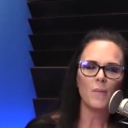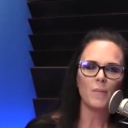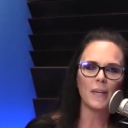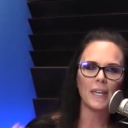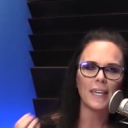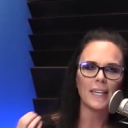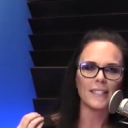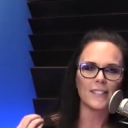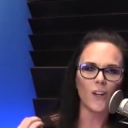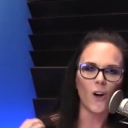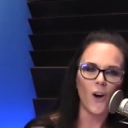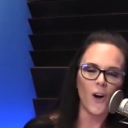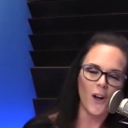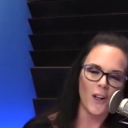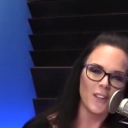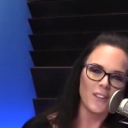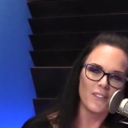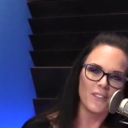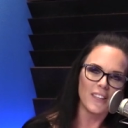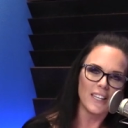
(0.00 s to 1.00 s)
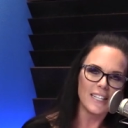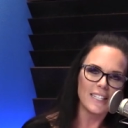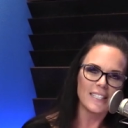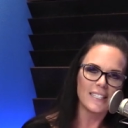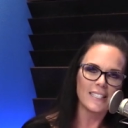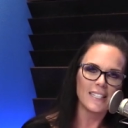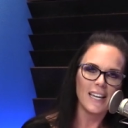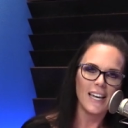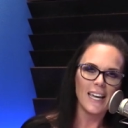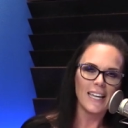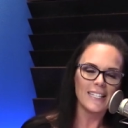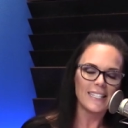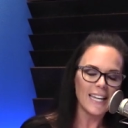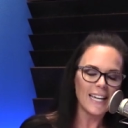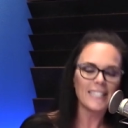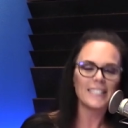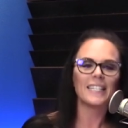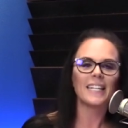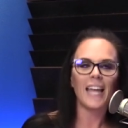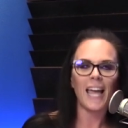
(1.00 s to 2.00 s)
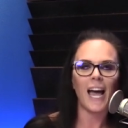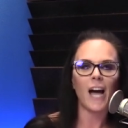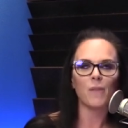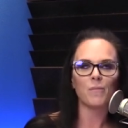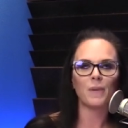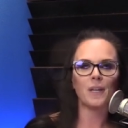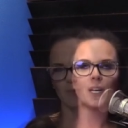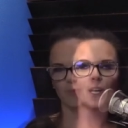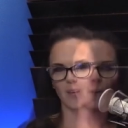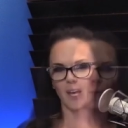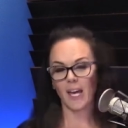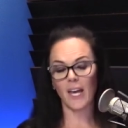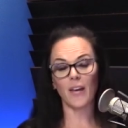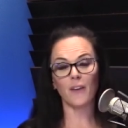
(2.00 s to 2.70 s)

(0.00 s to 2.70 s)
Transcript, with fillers: because all of this doesn't happen if,